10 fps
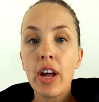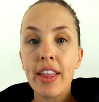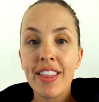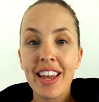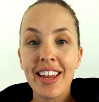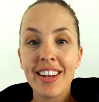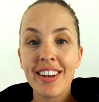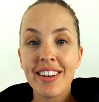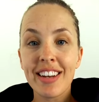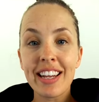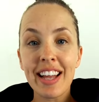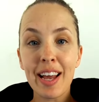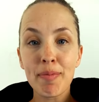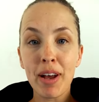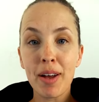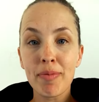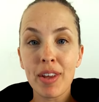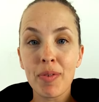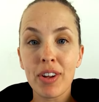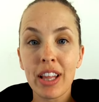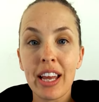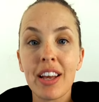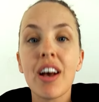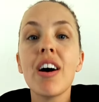And then nighttime comes and we're like,